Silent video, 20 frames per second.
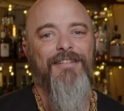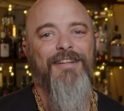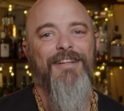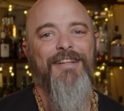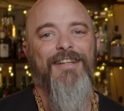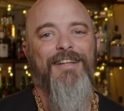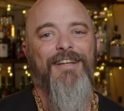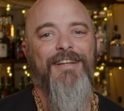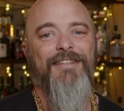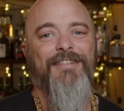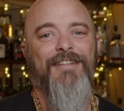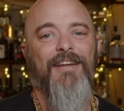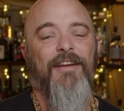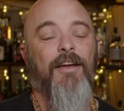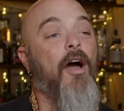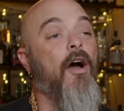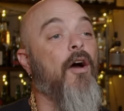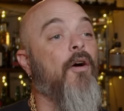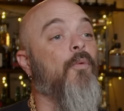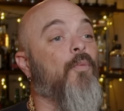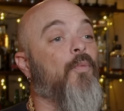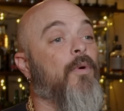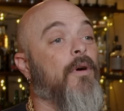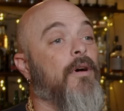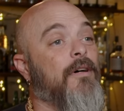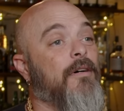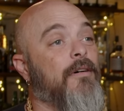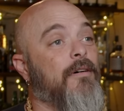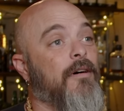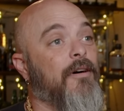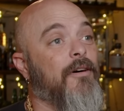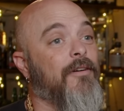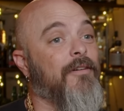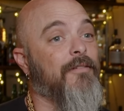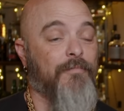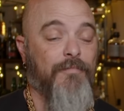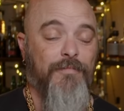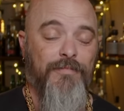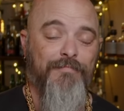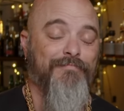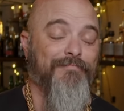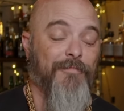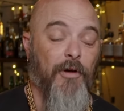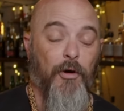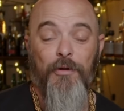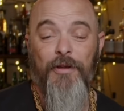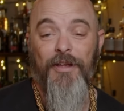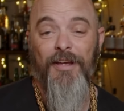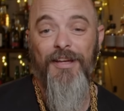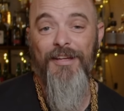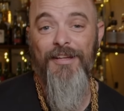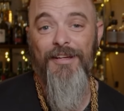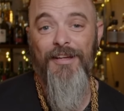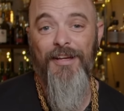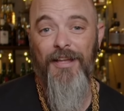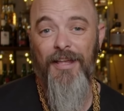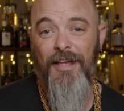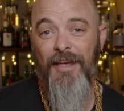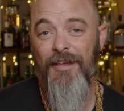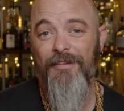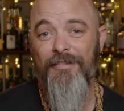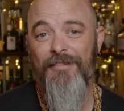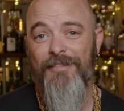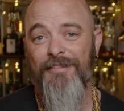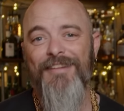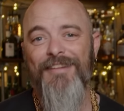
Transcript: Yeah, it's like, oh, well, uh, okay, I guess.